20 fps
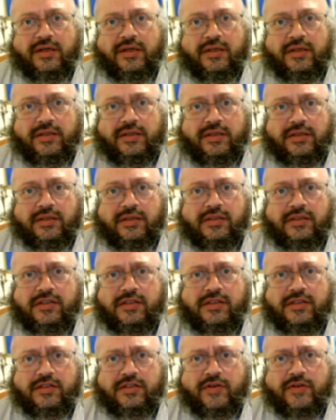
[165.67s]
This is, of
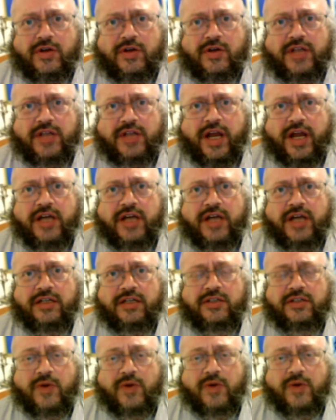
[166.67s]
course, a heinous
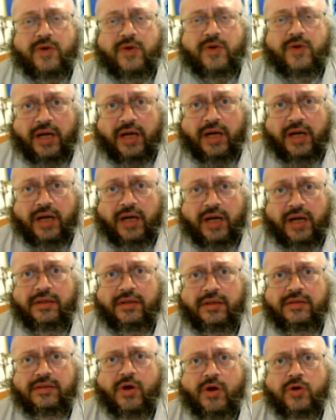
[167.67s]
crime, goes
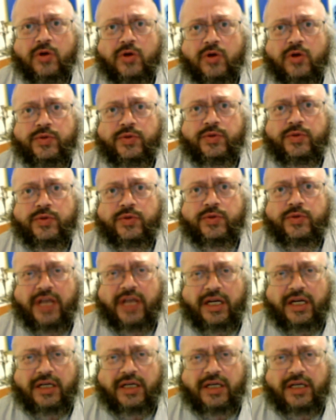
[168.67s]
without
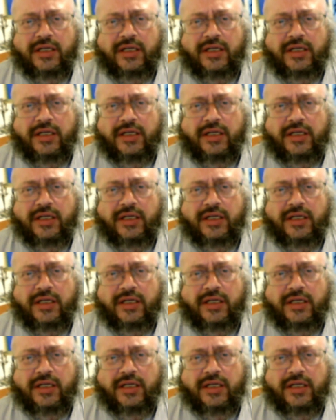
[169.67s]
saying.